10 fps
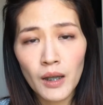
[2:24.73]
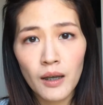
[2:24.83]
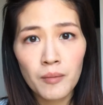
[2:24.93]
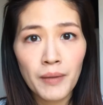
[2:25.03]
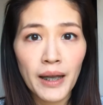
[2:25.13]

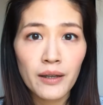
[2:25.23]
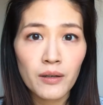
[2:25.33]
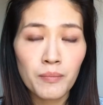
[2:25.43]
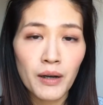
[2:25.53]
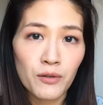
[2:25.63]
And
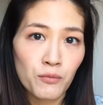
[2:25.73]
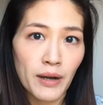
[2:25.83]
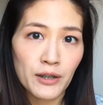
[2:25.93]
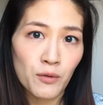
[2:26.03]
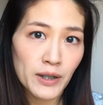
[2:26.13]
about the
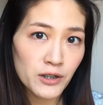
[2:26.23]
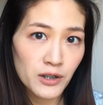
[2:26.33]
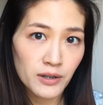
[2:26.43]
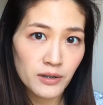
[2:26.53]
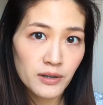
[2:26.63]
right
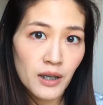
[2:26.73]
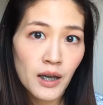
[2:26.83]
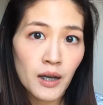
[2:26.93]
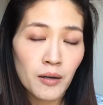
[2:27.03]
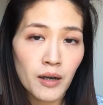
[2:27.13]
questions,
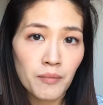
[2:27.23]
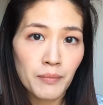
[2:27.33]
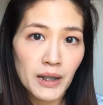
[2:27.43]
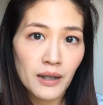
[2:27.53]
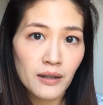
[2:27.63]

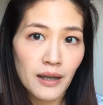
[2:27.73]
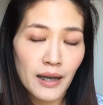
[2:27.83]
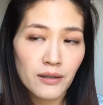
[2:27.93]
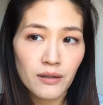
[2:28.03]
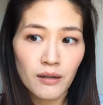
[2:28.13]
meaning
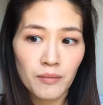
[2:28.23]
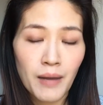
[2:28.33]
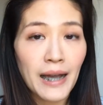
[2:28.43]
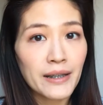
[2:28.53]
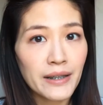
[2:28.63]
that
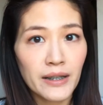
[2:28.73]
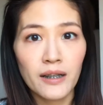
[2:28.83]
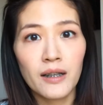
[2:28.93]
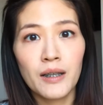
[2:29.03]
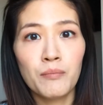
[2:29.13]

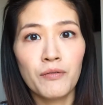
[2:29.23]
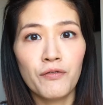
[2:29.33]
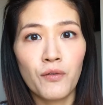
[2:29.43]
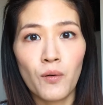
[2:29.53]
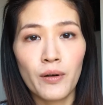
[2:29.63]
ideally
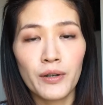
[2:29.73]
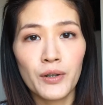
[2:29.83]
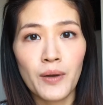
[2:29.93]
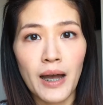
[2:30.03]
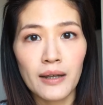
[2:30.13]
before
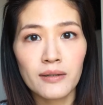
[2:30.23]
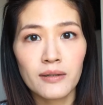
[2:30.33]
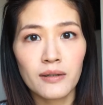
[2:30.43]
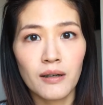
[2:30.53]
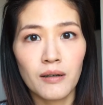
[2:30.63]
you
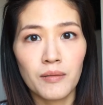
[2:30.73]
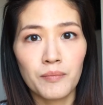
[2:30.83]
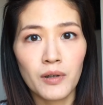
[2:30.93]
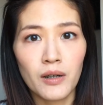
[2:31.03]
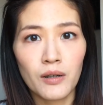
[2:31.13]
ask
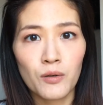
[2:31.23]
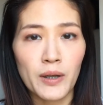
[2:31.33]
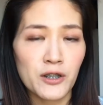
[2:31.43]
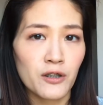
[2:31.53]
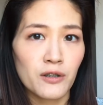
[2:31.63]

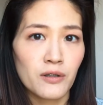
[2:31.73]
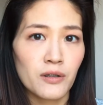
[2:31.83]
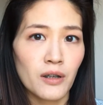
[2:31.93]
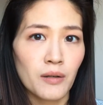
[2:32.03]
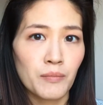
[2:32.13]

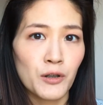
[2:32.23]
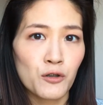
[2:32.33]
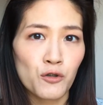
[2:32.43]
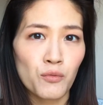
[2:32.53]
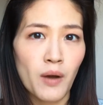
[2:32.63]
questions, you
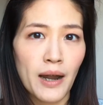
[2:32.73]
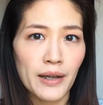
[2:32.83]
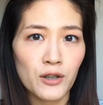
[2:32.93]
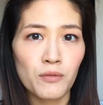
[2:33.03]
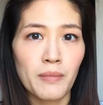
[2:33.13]

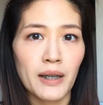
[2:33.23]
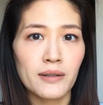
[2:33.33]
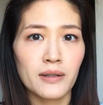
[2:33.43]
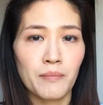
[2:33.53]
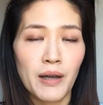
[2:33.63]
try to make
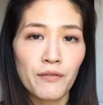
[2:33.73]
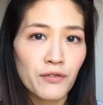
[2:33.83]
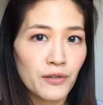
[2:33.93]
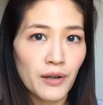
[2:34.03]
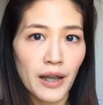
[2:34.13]
some
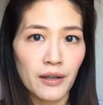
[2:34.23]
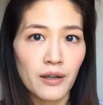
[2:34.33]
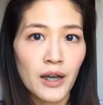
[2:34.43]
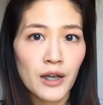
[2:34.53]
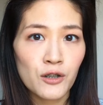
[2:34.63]
effort
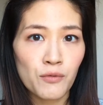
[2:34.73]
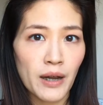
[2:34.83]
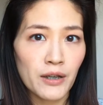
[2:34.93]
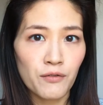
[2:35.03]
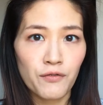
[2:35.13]
and
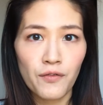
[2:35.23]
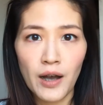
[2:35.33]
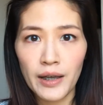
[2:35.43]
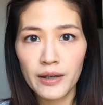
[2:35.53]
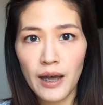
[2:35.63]
try to
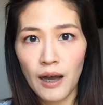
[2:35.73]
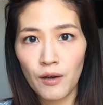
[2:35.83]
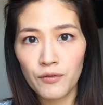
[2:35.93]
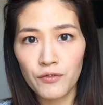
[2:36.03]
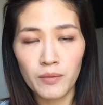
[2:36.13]
find
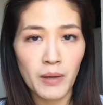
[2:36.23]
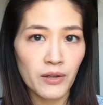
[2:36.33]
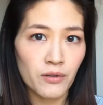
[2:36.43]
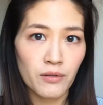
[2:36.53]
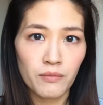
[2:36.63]
out from
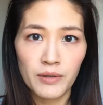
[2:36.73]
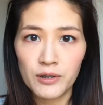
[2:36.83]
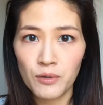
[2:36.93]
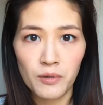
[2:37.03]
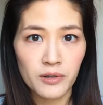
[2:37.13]
other
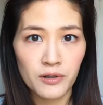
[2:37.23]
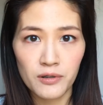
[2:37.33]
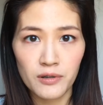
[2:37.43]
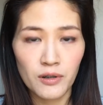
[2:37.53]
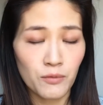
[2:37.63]

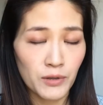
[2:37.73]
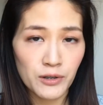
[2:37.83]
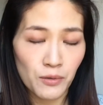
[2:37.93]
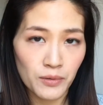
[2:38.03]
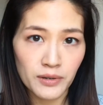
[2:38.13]

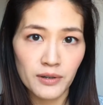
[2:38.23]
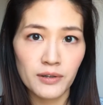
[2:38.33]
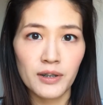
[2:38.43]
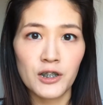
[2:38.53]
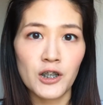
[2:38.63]

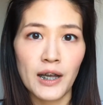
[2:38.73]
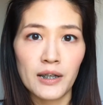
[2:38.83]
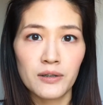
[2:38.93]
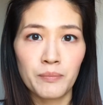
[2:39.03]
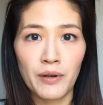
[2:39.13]
resources such
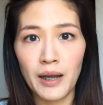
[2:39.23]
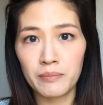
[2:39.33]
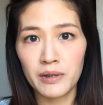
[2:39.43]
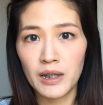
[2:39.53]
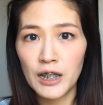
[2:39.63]
as
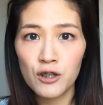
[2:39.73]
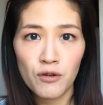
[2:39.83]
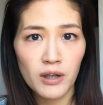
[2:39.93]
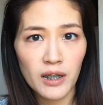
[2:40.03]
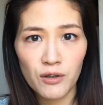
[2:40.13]
perhaps an
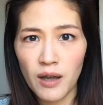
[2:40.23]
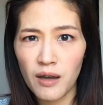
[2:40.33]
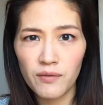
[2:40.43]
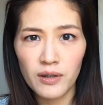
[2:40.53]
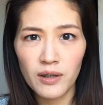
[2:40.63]
intranet you
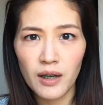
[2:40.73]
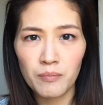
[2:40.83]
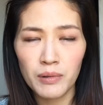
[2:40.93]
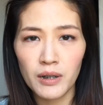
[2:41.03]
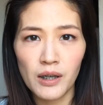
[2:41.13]
have in the
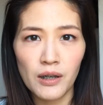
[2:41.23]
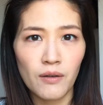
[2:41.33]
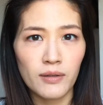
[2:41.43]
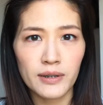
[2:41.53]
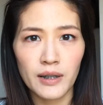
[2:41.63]
company
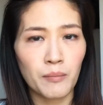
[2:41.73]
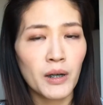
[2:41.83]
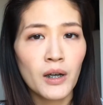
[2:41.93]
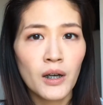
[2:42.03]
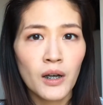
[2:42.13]
or some
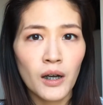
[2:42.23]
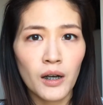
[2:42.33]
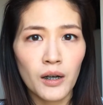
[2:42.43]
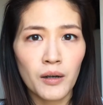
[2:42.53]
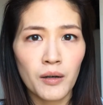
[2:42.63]

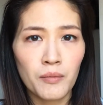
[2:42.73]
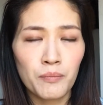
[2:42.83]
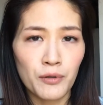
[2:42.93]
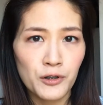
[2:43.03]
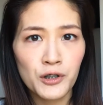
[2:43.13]

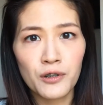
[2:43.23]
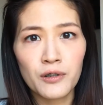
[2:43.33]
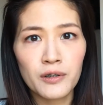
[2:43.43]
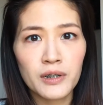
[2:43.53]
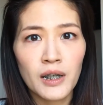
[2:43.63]

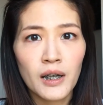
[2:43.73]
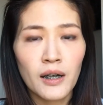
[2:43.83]
brochures.